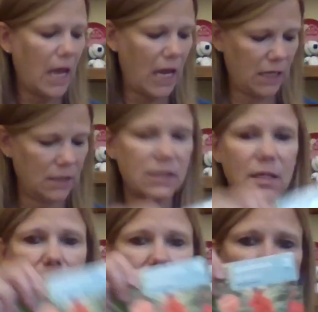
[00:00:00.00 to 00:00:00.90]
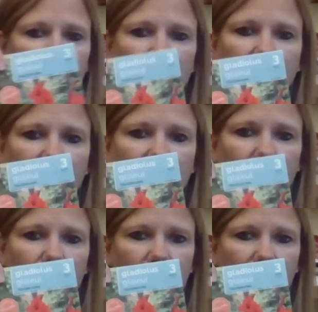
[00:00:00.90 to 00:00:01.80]
and some
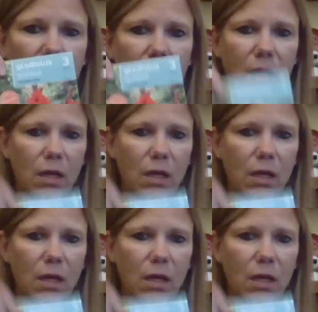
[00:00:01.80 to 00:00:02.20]
gladiola